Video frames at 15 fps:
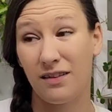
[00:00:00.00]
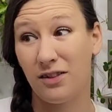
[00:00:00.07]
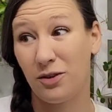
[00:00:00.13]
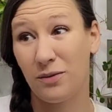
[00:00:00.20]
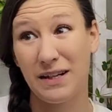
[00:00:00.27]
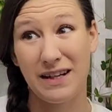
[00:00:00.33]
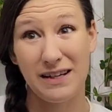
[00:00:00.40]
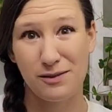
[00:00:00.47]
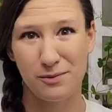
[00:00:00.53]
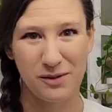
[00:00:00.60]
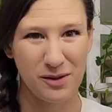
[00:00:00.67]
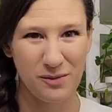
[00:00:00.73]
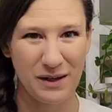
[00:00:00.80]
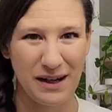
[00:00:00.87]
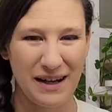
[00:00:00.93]
three days
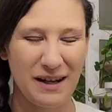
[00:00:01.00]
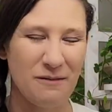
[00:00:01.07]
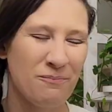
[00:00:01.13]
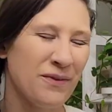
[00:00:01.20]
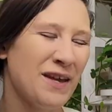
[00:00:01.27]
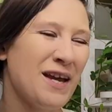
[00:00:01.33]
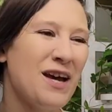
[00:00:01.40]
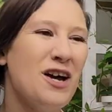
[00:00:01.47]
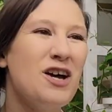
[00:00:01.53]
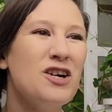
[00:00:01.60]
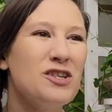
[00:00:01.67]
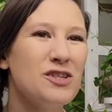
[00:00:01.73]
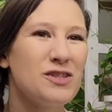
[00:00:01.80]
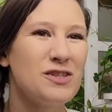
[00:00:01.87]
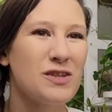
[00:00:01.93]
worth of work
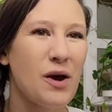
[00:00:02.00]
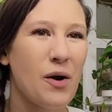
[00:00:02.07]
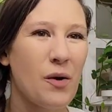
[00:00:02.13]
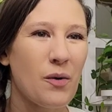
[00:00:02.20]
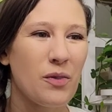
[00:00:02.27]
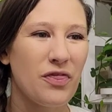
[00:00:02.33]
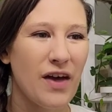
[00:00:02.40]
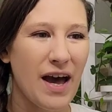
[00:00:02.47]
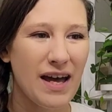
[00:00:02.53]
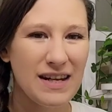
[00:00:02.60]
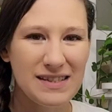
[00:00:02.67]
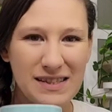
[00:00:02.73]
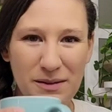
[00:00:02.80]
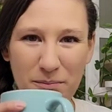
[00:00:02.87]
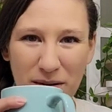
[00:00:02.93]
so that
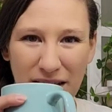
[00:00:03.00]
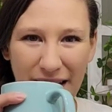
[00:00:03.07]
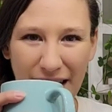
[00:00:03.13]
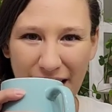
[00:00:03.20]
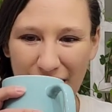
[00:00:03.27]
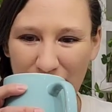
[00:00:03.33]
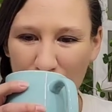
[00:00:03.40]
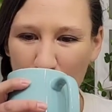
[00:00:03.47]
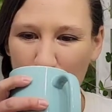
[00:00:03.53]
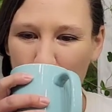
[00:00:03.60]
is the plan